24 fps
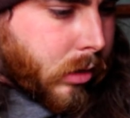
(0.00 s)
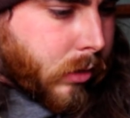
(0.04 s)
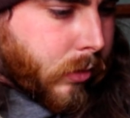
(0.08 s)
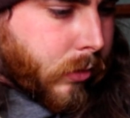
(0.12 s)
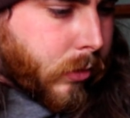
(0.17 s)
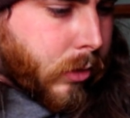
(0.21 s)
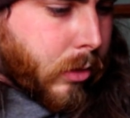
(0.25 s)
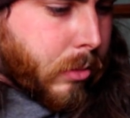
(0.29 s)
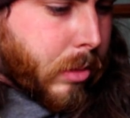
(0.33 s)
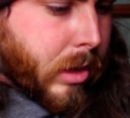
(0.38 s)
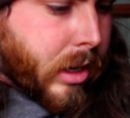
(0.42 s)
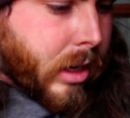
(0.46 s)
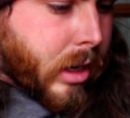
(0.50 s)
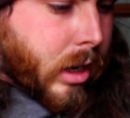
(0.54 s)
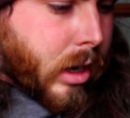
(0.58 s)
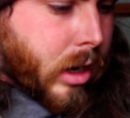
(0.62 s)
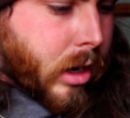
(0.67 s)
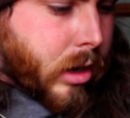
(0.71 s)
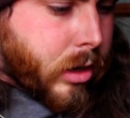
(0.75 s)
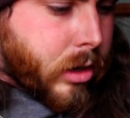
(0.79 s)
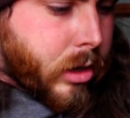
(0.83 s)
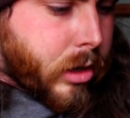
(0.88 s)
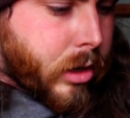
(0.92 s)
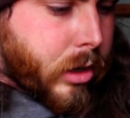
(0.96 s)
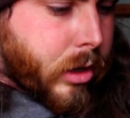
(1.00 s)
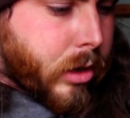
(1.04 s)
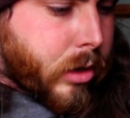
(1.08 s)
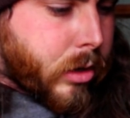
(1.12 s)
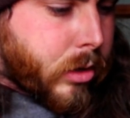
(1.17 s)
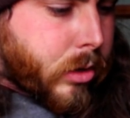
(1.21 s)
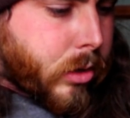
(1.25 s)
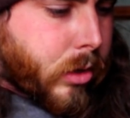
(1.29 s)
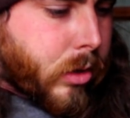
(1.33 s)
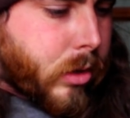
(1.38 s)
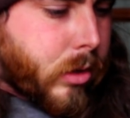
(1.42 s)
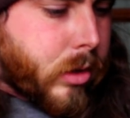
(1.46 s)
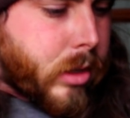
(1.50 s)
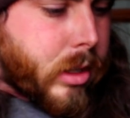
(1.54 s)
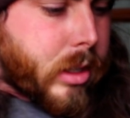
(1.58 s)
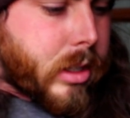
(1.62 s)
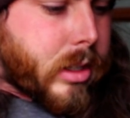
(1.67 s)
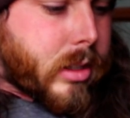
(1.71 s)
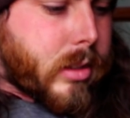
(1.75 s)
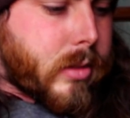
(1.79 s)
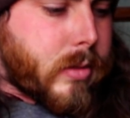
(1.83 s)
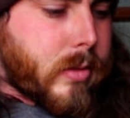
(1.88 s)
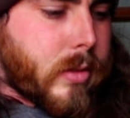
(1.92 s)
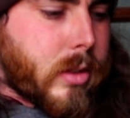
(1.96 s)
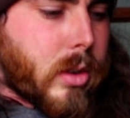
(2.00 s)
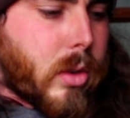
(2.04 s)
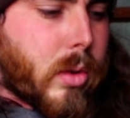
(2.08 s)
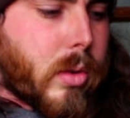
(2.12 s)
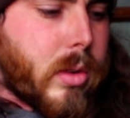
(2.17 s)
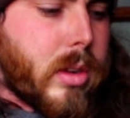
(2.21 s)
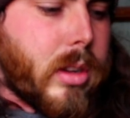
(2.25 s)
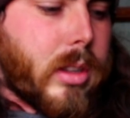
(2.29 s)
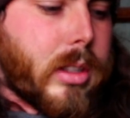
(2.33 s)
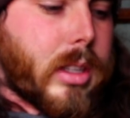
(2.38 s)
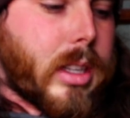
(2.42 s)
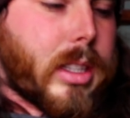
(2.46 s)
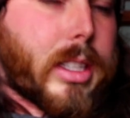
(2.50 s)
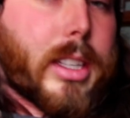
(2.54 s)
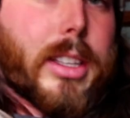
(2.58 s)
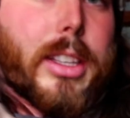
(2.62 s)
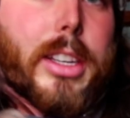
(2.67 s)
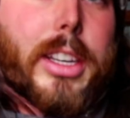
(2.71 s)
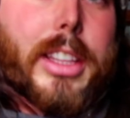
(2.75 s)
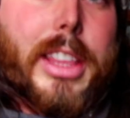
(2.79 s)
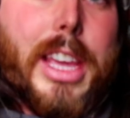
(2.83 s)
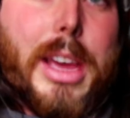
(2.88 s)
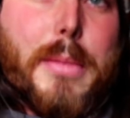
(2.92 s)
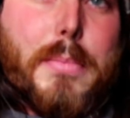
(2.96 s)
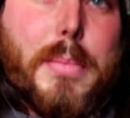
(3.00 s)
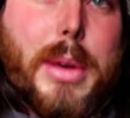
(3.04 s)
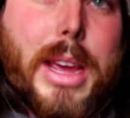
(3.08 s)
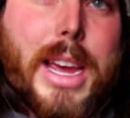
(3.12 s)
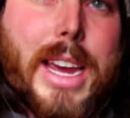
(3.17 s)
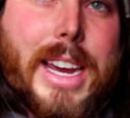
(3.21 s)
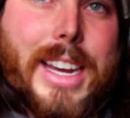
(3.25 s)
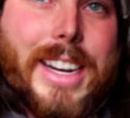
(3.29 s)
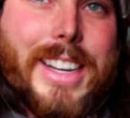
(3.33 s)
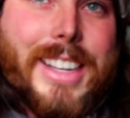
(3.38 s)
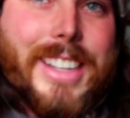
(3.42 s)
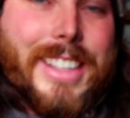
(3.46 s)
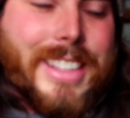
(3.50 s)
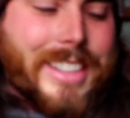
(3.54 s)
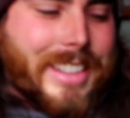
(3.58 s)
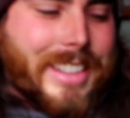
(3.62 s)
For being 100 years old, this oil doesn't look that bad.